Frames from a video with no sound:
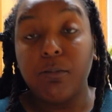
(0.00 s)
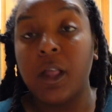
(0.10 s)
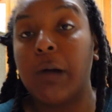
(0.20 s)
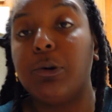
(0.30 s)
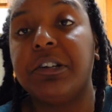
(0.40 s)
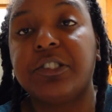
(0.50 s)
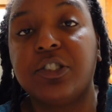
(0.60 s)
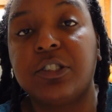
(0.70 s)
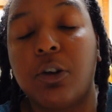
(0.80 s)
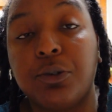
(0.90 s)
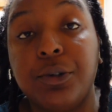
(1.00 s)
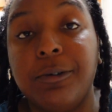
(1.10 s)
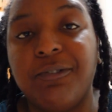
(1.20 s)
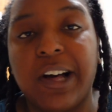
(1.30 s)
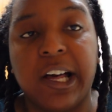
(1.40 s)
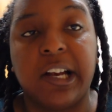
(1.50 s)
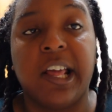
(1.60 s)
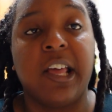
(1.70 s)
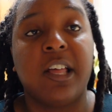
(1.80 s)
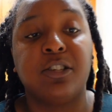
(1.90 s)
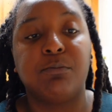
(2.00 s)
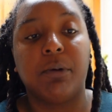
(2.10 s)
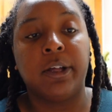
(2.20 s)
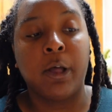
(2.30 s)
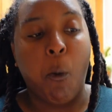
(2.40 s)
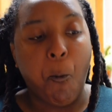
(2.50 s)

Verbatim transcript: I was just going to do five days, but